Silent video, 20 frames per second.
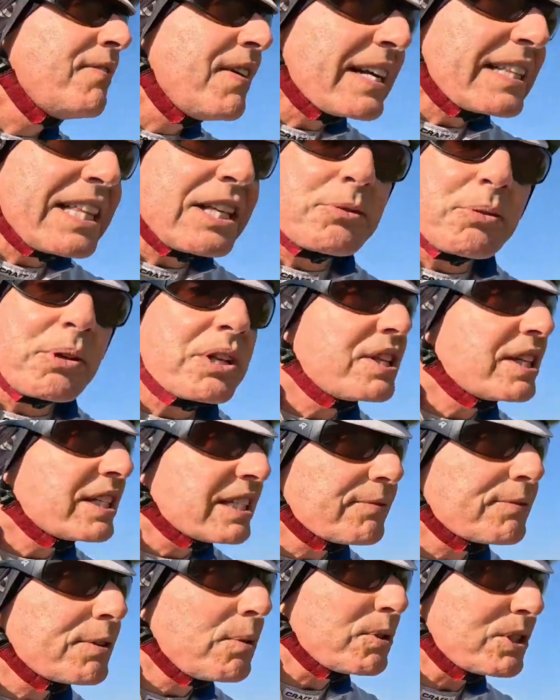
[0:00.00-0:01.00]
In fact, that's one of the things
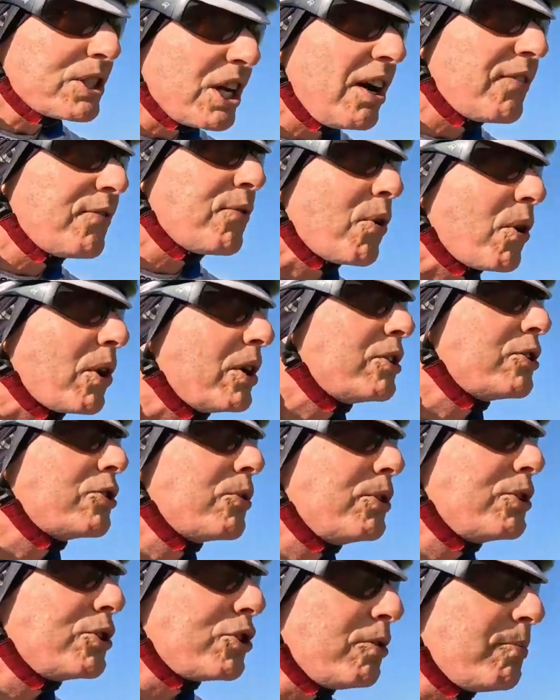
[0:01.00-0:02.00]
I have to watch out for,
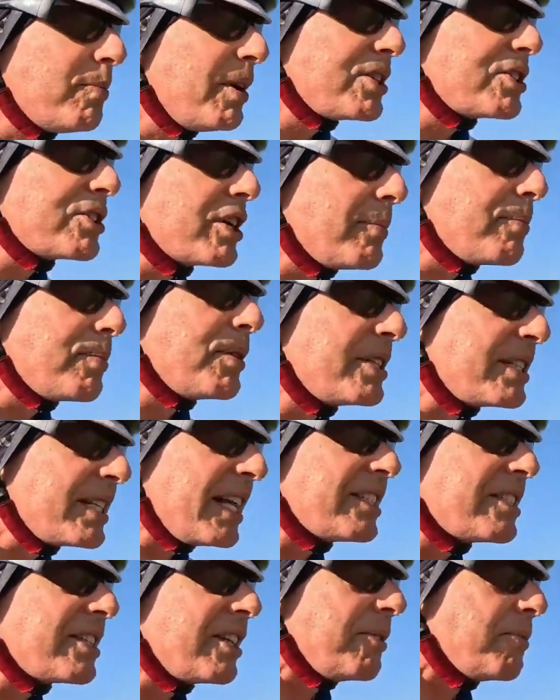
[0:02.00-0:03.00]
doing too much upper
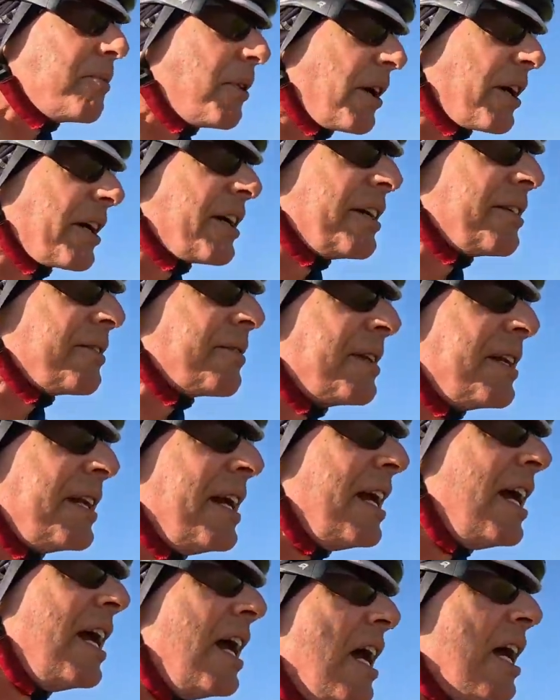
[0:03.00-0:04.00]
intensity work.
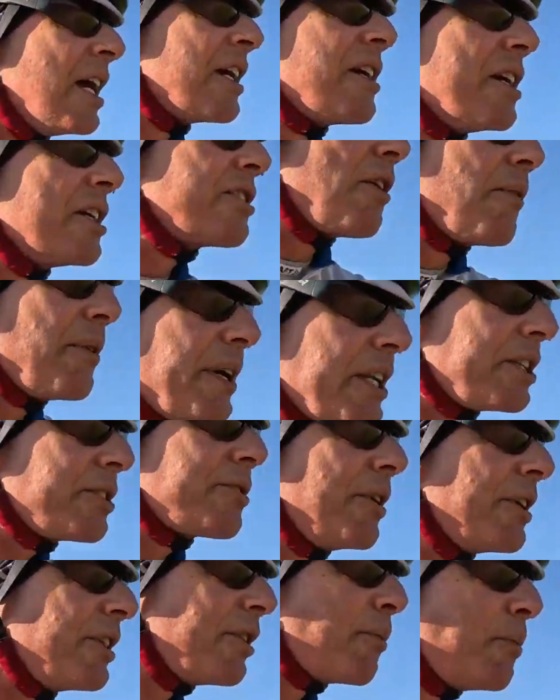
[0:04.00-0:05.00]
Because already
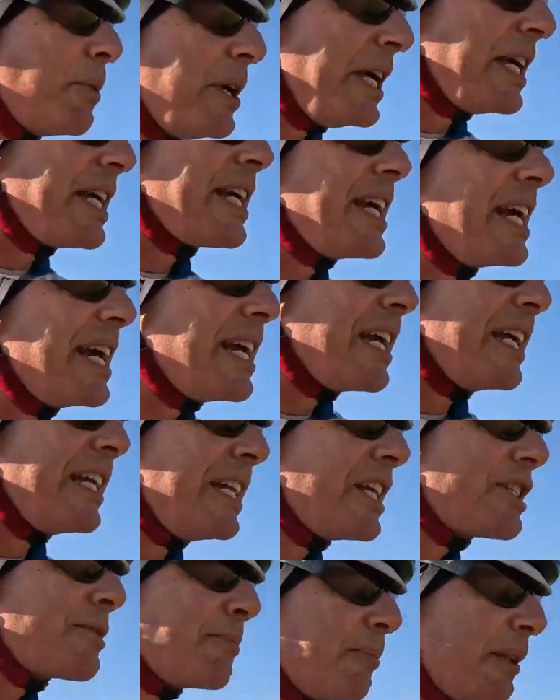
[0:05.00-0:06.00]
during the week,
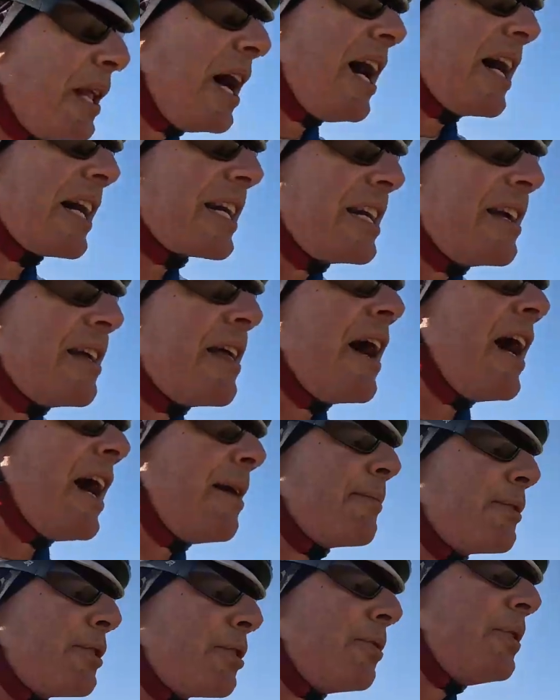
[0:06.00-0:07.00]
in this block,
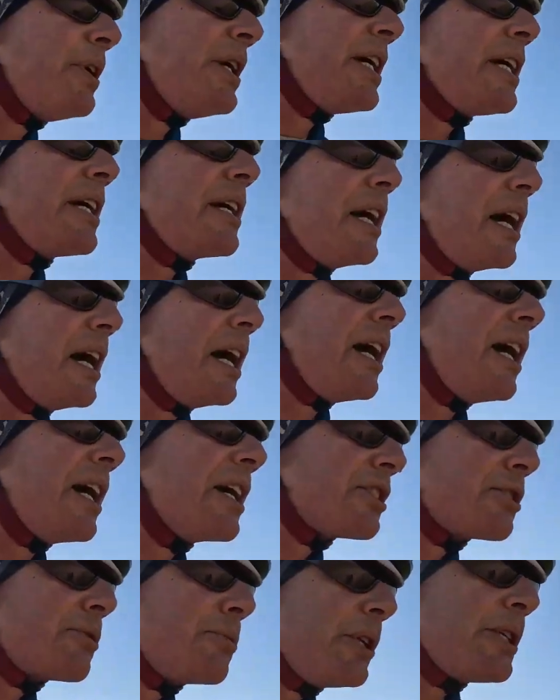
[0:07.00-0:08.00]
I'm doing
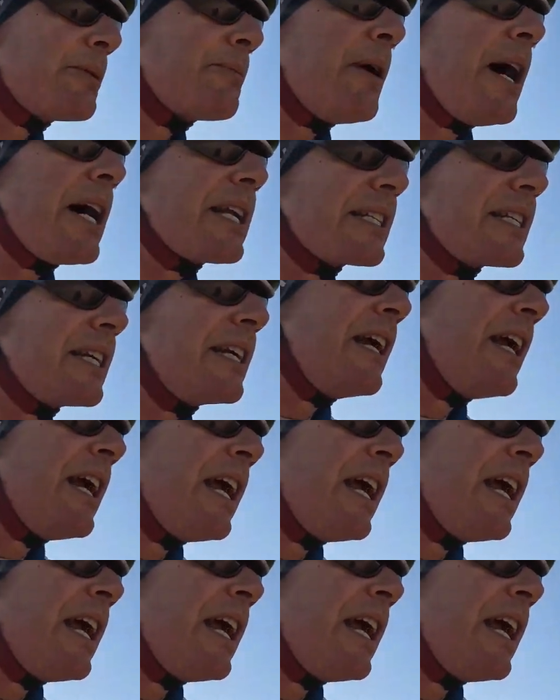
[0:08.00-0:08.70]
Sweet Spot,